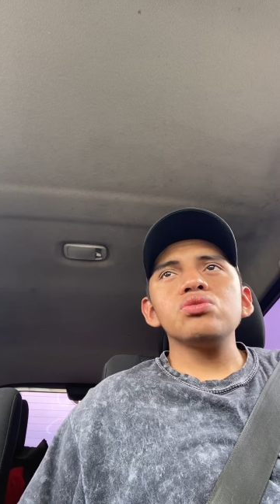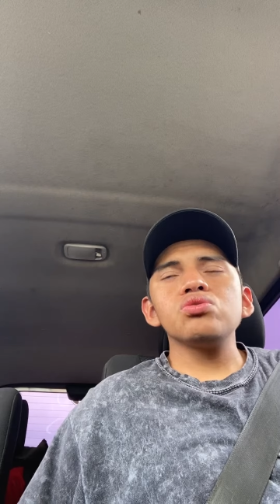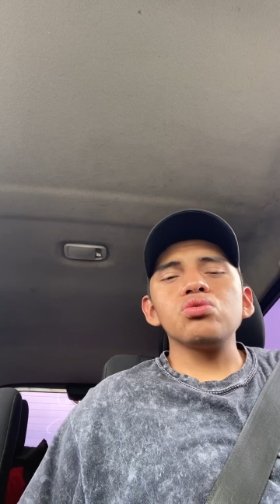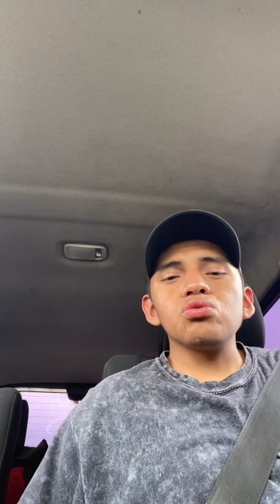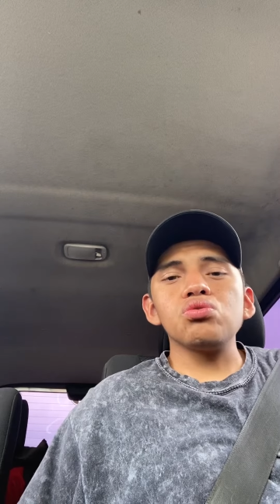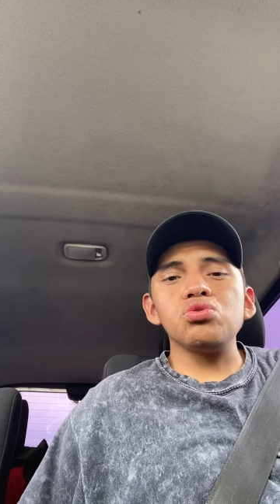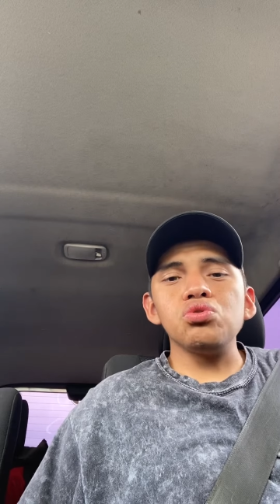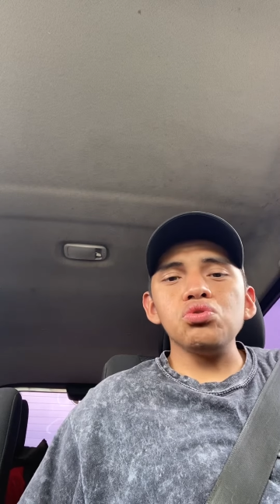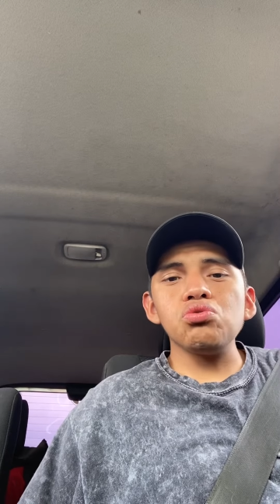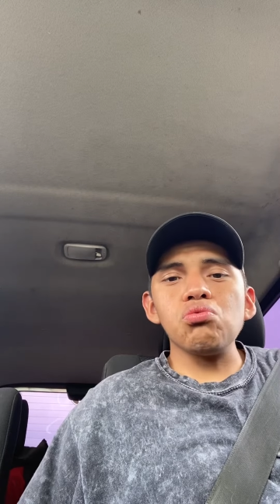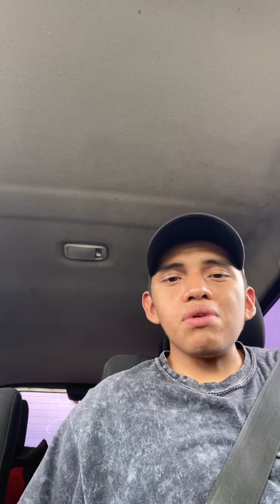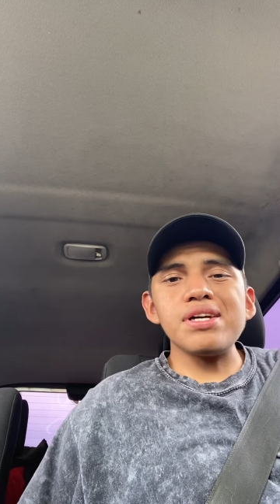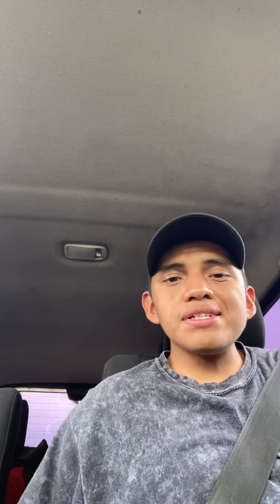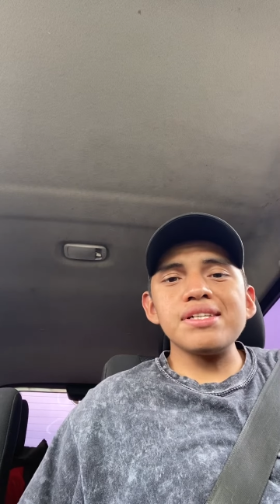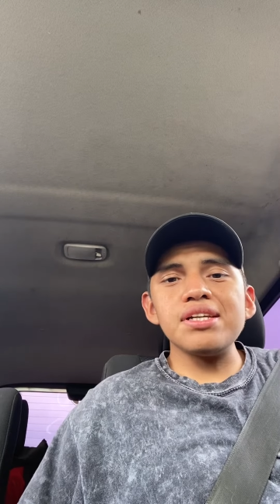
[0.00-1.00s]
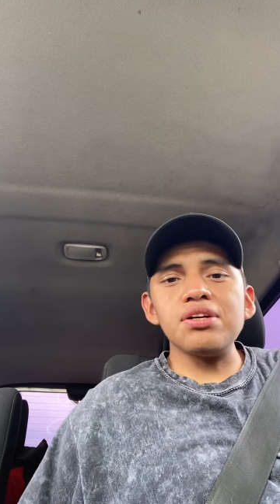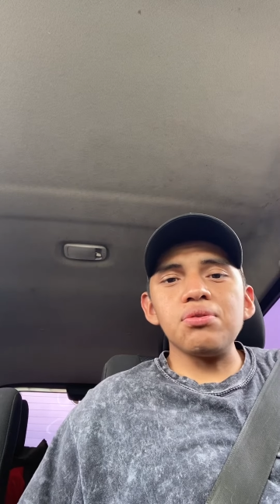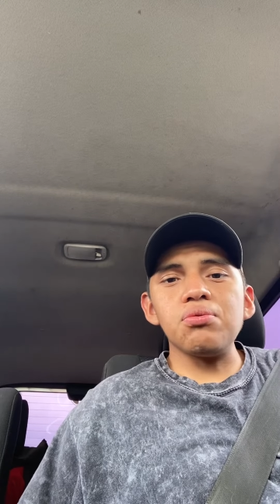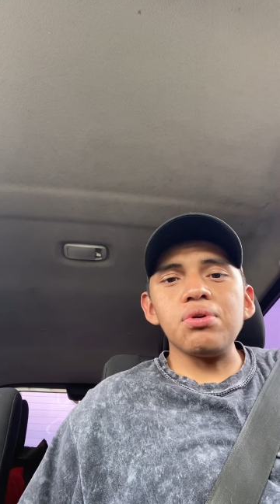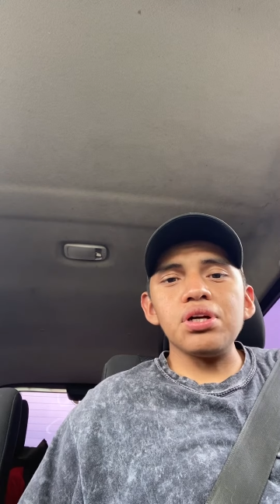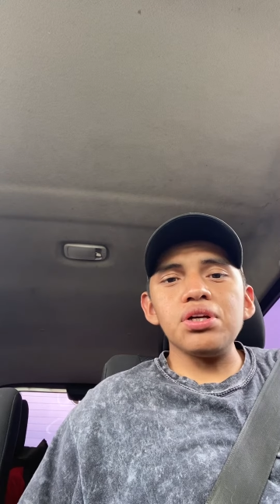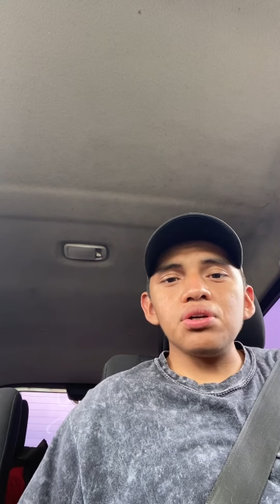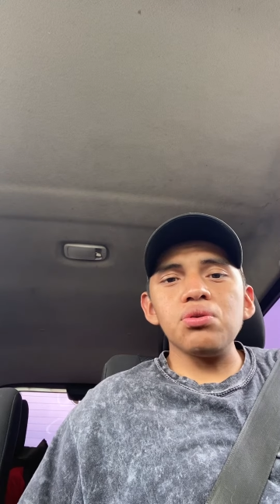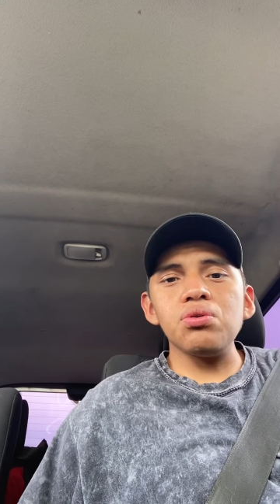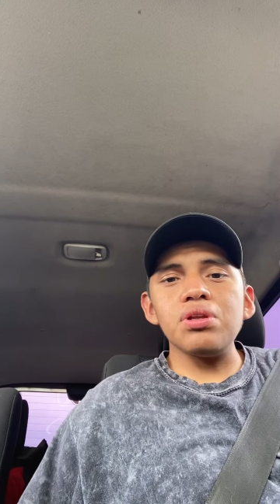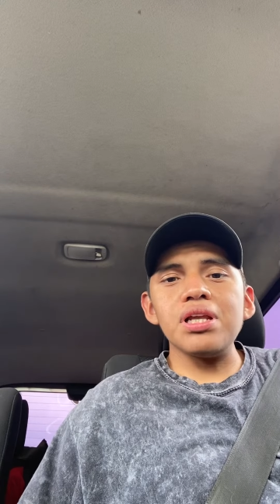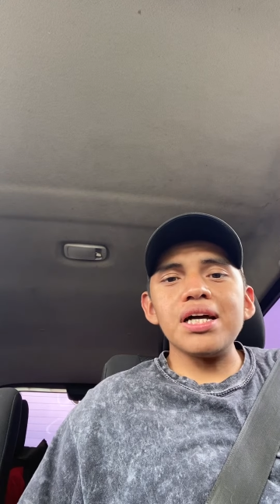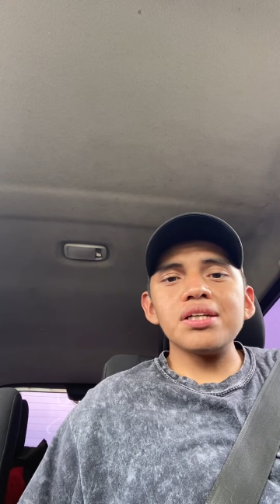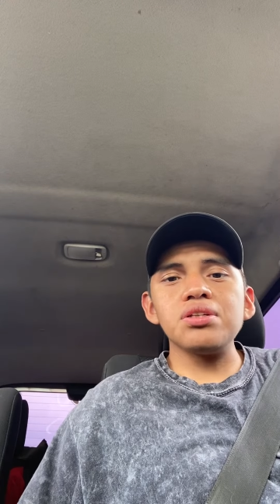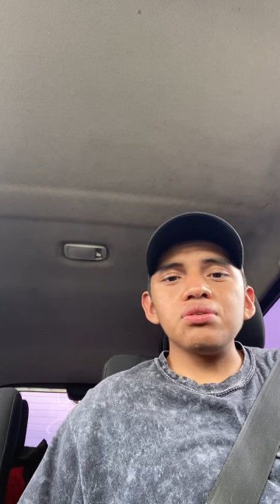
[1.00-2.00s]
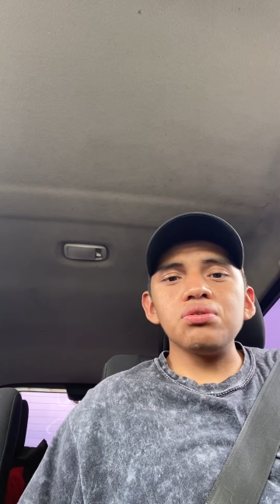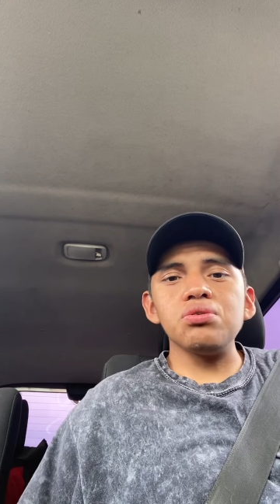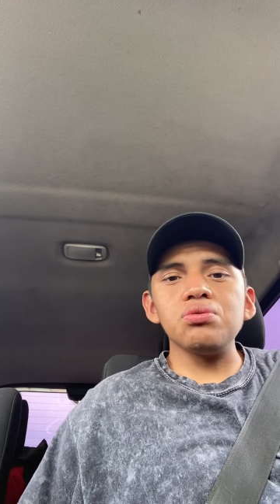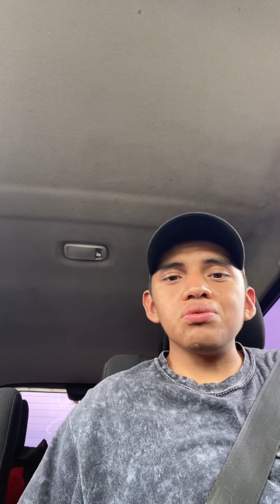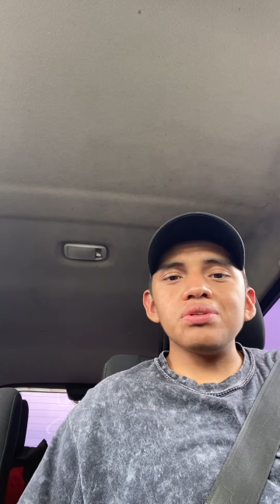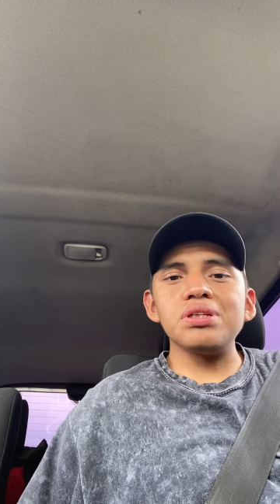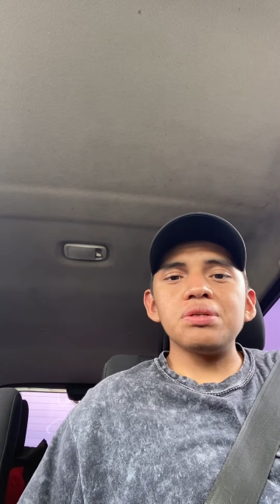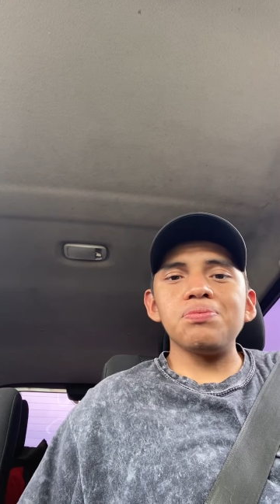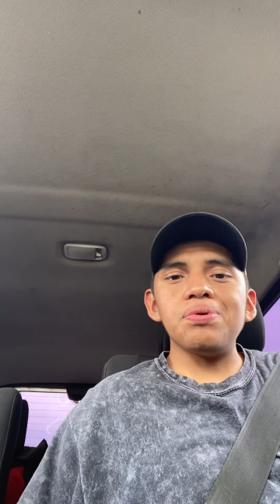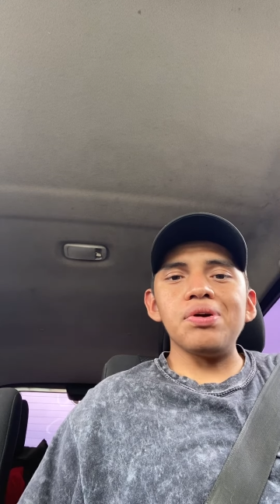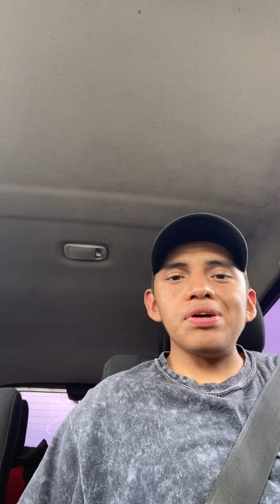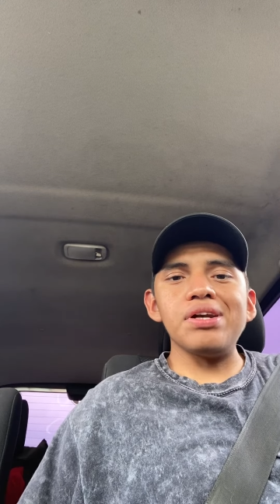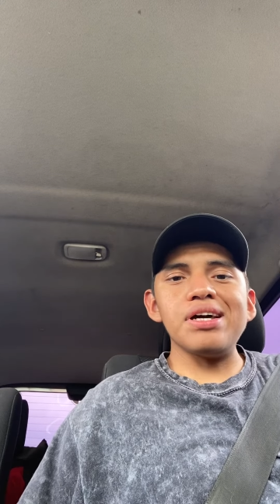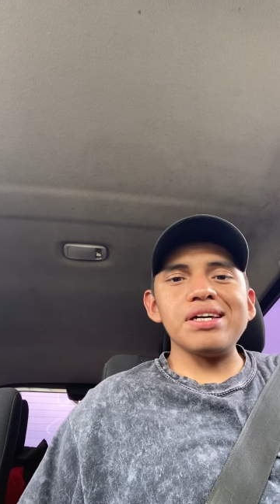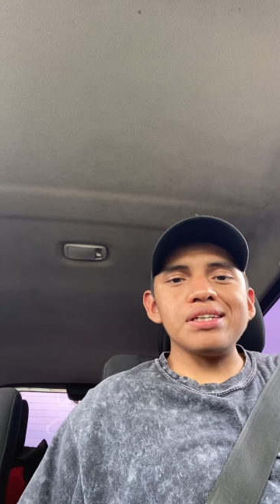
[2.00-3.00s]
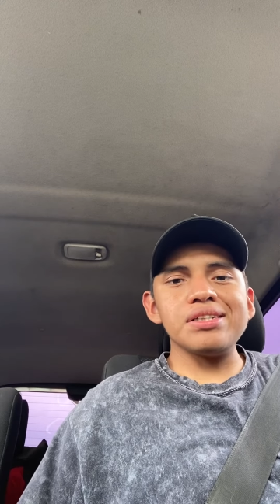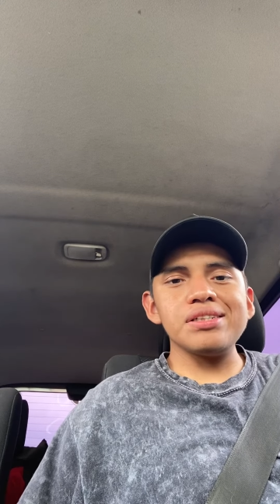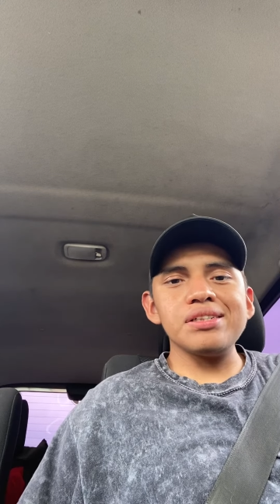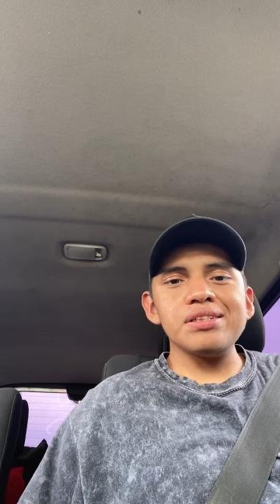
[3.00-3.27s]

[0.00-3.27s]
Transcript: So choose wisely on what you'd like to do in this paradise,